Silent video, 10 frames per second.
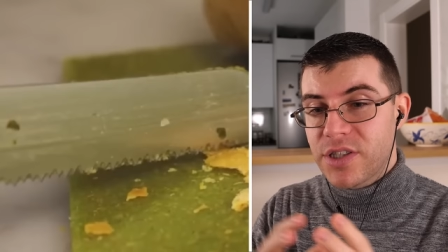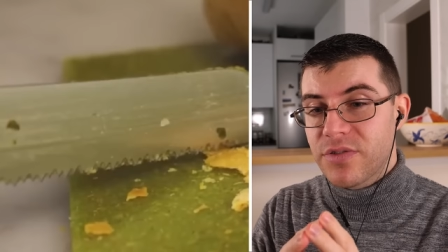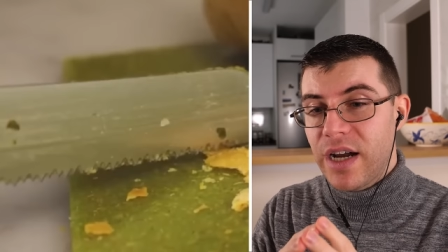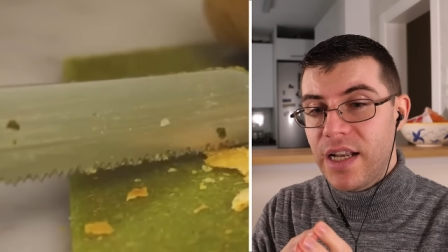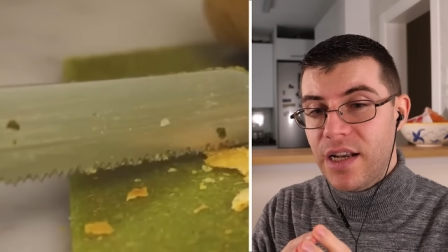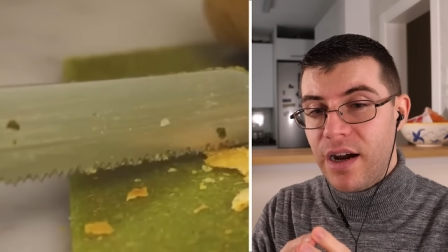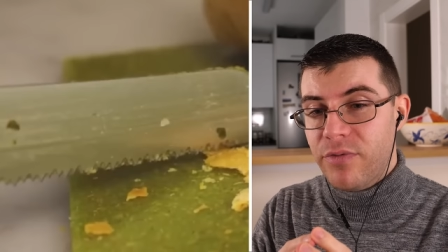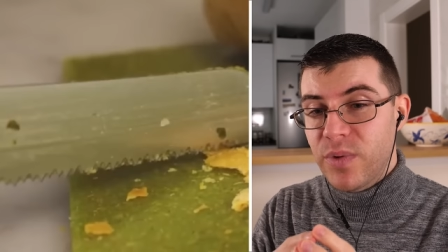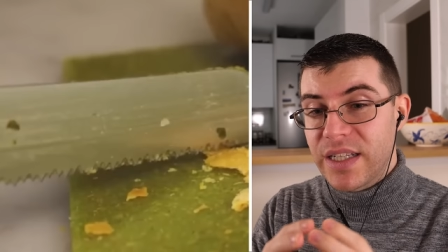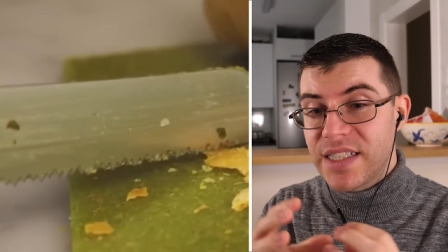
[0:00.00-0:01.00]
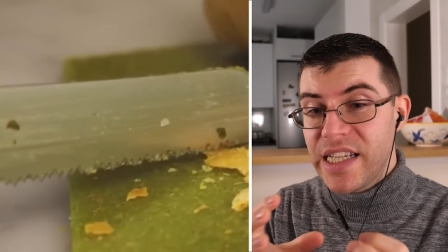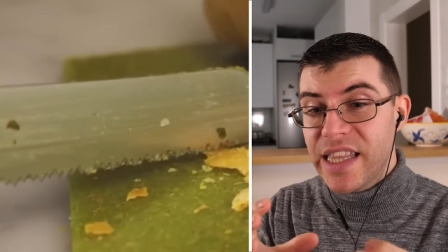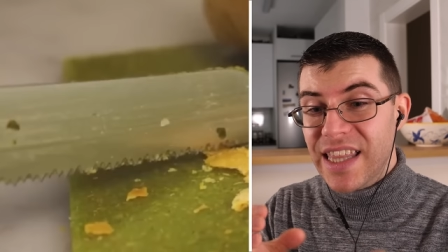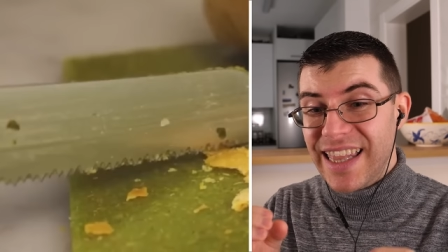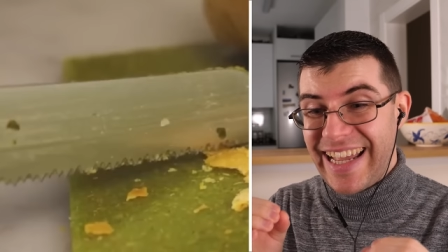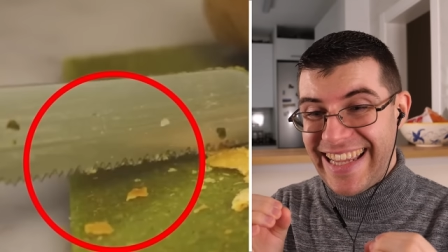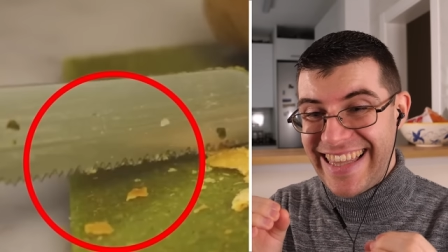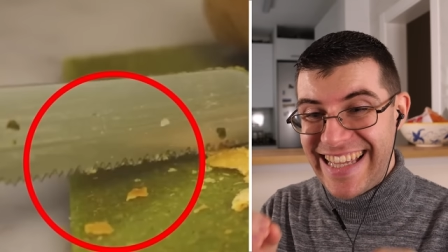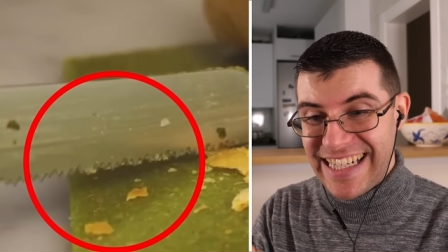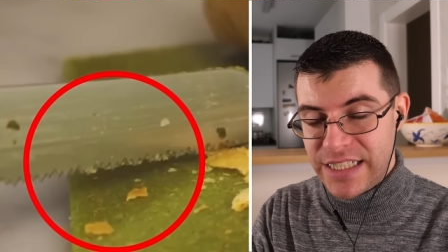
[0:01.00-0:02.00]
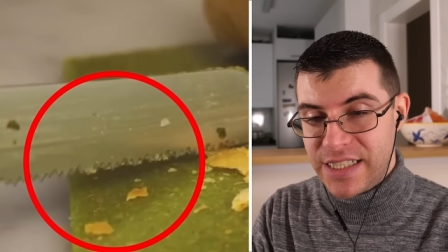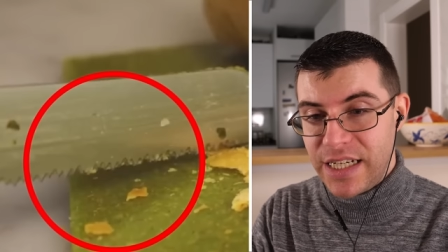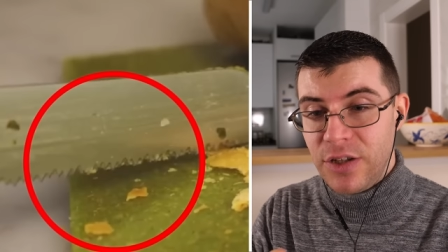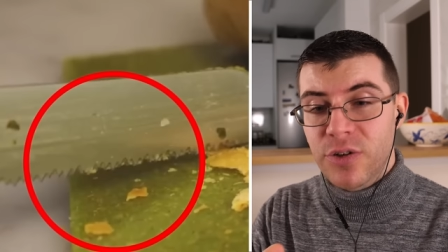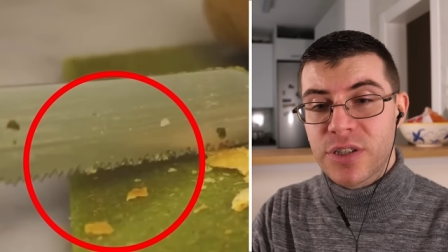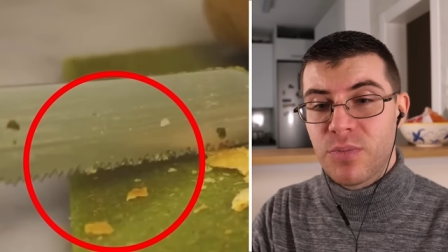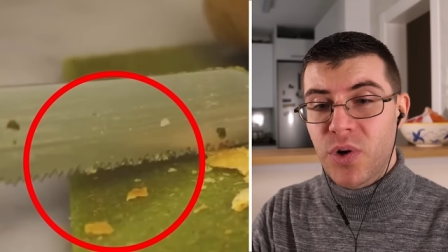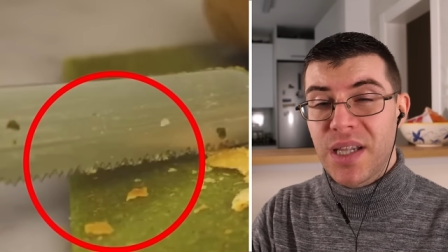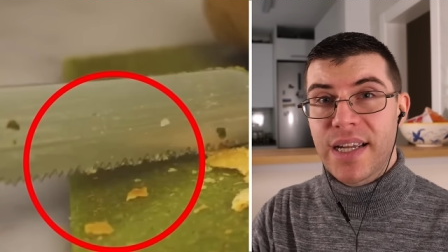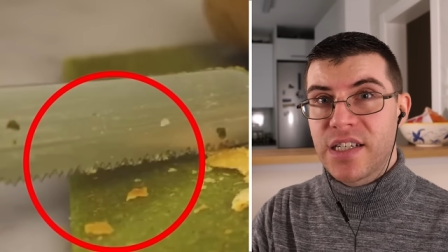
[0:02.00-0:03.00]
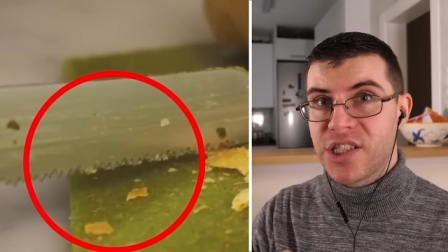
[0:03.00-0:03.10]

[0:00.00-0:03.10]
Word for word: a serrated knife with teeth like this. It looks more like a